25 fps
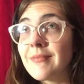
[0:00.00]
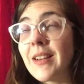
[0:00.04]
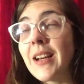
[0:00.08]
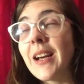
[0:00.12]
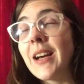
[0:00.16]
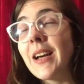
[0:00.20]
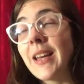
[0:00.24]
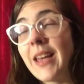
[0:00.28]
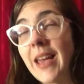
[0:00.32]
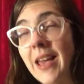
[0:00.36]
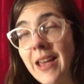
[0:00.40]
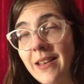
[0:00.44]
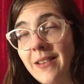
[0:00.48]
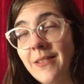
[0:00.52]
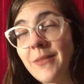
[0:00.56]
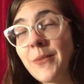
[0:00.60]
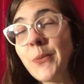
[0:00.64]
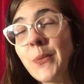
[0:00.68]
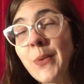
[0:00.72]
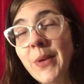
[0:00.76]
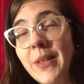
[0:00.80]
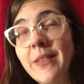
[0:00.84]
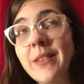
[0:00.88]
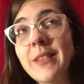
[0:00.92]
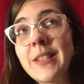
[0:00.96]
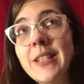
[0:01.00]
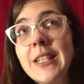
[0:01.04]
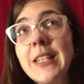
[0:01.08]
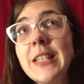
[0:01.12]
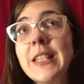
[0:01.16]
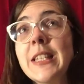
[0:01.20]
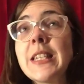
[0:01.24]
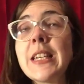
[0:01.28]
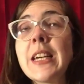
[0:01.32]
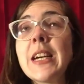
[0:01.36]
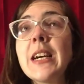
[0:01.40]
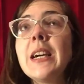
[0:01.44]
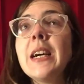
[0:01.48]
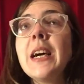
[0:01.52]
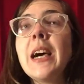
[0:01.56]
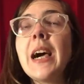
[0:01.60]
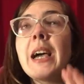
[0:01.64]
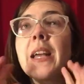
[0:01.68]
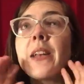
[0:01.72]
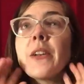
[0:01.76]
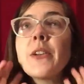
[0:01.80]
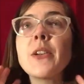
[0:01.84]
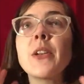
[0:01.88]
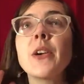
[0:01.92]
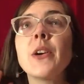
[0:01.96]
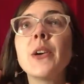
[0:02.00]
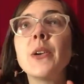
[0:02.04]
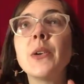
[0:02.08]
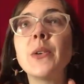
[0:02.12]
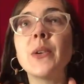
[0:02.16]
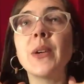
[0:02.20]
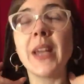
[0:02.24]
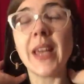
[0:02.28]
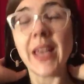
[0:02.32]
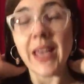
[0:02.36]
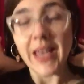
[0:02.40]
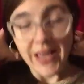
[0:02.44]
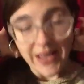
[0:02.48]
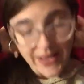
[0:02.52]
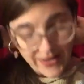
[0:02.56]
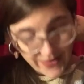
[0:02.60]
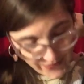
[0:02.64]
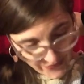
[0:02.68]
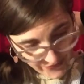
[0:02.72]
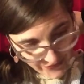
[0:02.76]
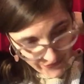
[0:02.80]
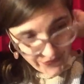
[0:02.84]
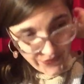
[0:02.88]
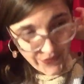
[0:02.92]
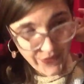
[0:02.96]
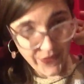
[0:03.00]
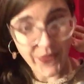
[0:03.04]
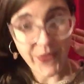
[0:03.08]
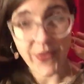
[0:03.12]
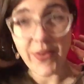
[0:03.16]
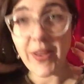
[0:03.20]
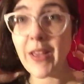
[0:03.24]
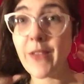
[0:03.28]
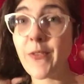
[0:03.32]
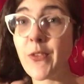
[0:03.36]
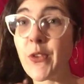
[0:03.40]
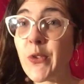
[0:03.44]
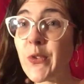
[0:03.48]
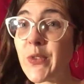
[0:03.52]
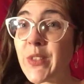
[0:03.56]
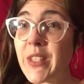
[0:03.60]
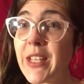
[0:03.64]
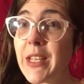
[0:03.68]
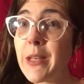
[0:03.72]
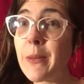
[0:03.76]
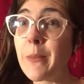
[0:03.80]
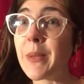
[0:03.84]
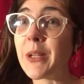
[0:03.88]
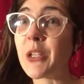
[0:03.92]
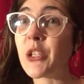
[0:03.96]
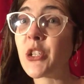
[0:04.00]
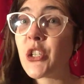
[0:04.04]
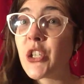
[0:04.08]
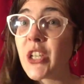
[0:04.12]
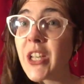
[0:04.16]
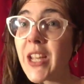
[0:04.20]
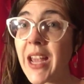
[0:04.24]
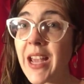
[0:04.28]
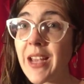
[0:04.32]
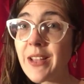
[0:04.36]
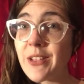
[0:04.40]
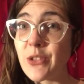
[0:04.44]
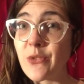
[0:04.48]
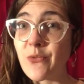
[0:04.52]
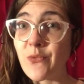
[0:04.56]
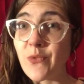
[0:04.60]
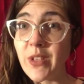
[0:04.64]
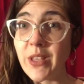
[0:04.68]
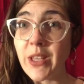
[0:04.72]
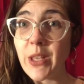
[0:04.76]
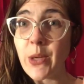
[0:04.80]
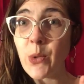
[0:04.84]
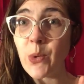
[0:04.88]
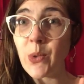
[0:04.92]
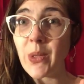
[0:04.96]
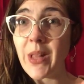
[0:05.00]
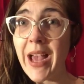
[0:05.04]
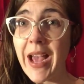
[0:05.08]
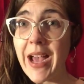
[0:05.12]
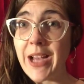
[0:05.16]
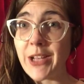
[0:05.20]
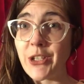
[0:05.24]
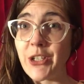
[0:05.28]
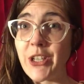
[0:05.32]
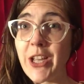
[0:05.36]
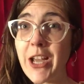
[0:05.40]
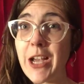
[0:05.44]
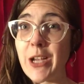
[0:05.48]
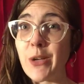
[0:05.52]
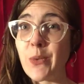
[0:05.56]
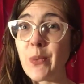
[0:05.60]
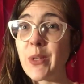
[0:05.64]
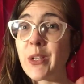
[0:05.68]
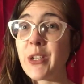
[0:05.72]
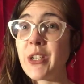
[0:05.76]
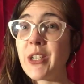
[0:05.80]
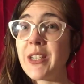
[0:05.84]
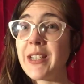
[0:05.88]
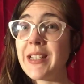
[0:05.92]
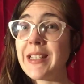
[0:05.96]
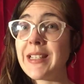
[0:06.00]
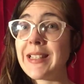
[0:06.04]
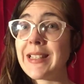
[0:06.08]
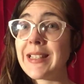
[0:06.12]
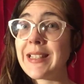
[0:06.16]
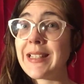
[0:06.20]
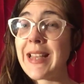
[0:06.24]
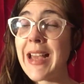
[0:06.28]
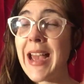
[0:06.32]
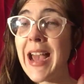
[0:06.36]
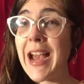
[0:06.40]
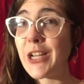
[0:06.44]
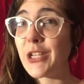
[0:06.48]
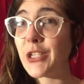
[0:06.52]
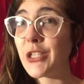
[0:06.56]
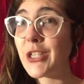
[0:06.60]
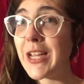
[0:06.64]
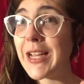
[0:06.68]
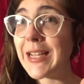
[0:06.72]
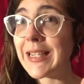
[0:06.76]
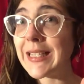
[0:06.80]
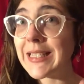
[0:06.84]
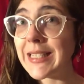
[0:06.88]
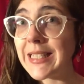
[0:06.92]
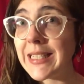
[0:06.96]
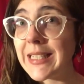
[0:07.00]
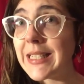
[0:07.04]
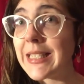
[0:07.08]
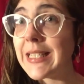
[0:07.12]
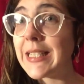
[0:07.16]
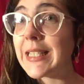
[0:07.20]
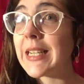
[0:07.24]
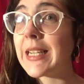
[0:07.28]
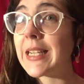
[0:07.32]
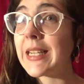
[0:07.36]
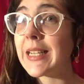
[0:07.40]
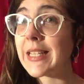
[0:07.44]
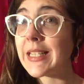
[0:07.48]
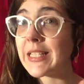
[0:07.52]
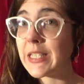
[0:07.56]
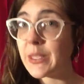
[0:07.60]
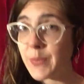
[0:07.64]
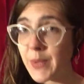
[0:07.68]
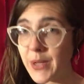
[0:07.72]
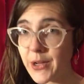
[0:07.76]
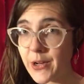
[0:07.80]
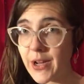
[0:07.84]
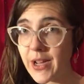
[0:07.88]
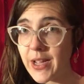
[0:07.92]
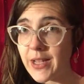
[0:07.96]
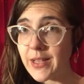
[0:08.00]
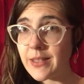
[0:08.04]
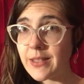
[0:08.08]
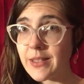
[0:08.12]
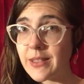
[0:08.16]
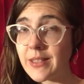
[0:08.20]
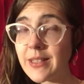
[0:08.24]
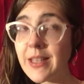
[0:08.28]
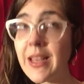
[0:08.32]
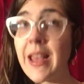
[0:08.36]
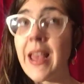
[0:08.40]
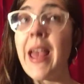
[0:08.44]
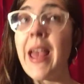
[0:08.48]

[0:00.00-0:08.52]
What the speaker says: again, with Tintika, I don't know if you've seen, but she has a really cool hashtag, which is #TintikaExperience.